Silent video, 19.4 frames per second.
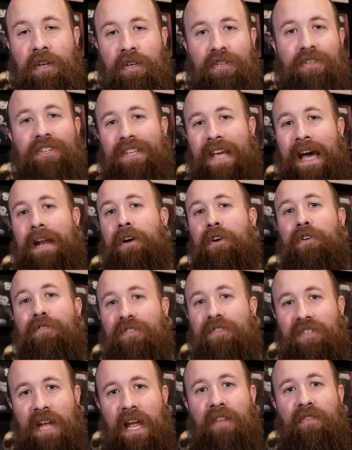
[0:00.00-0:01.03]
you just got to
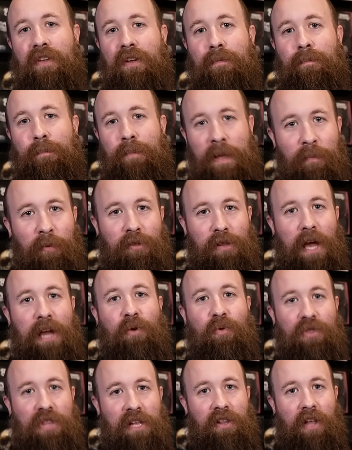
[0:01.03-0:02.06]
understand that people like
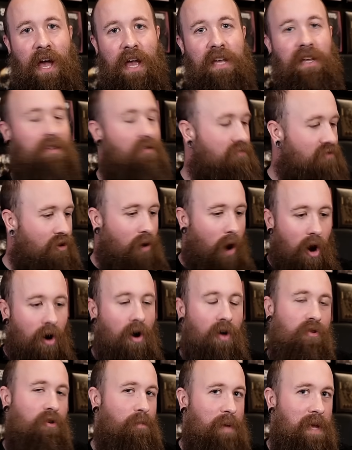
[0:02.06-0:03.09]
what they like and there are
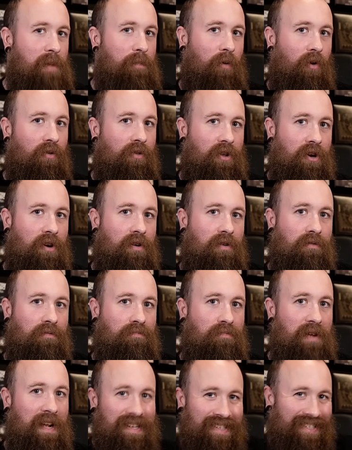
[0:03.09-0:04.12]
other people that are
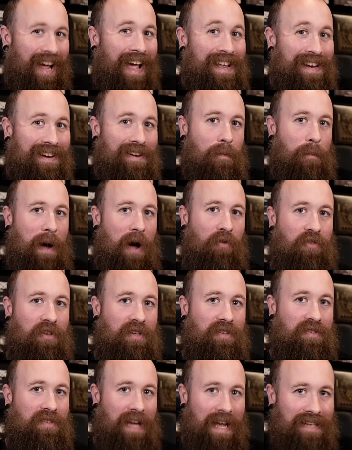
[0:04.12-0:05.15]
excited about
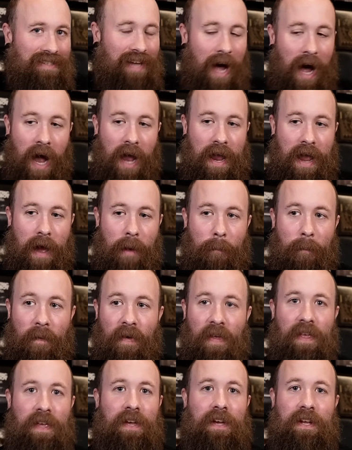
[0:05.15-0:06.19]
this as I am.
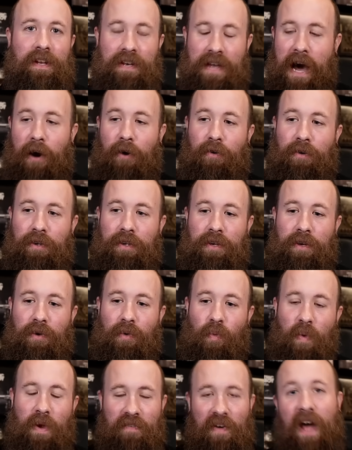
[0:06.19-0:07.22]
Now,
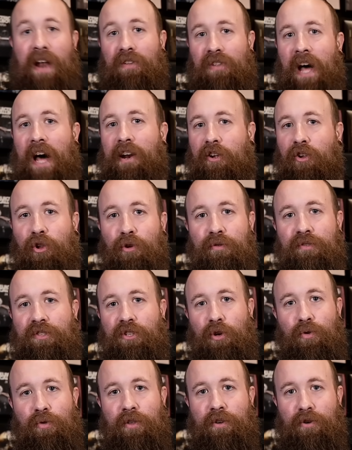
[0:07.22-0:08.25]
we've had a lot of clues to
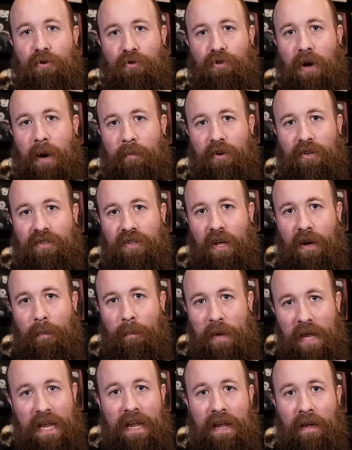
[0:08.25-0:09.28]
who the new drummer is going to
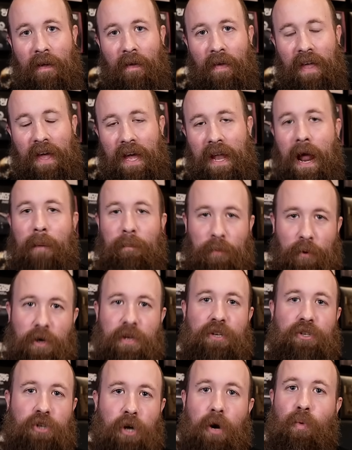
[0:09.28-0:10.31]
be, and I'm pretty
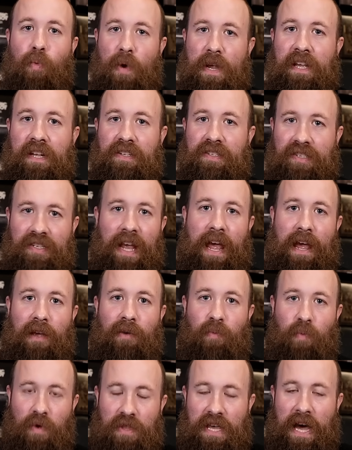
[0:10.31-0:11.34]
sure we can say
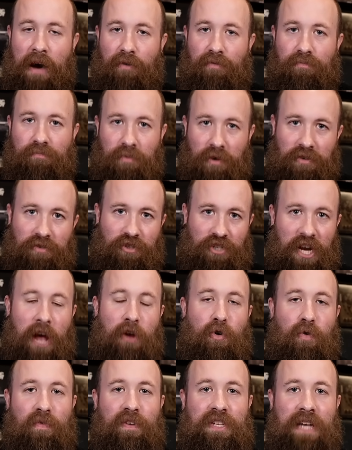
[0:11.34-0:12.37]
without a
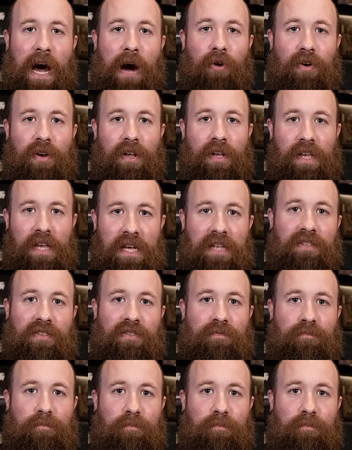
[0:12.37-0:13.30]
shadow of a doubt, it's